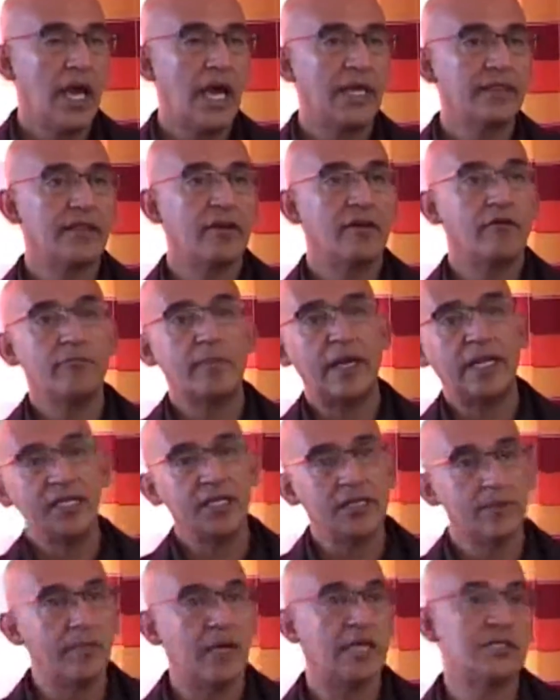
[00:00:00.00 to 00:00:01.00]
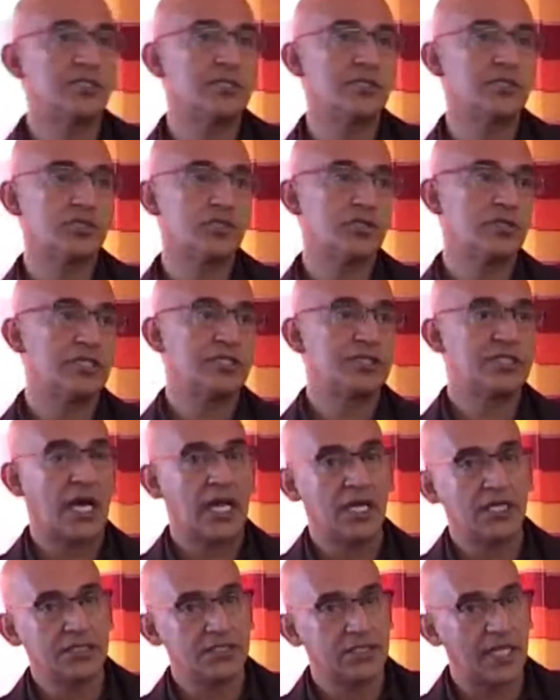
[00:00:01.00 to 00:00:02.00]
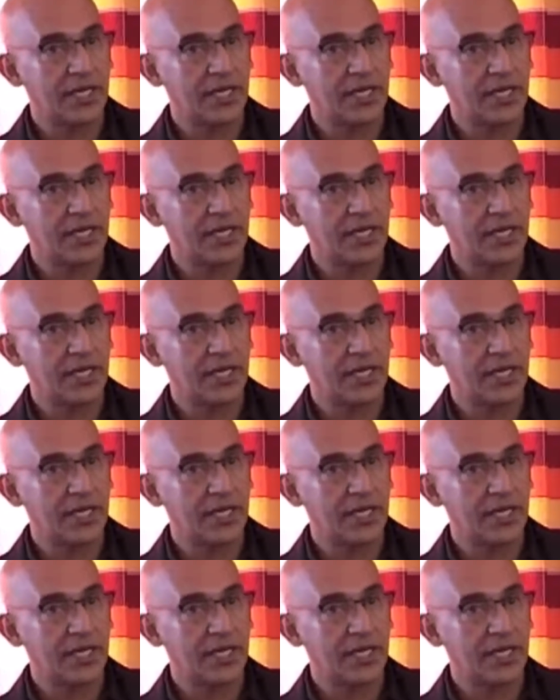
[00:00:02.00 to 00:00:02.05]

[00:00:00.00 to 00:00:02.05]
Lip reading: and there are many dimensions to the challenge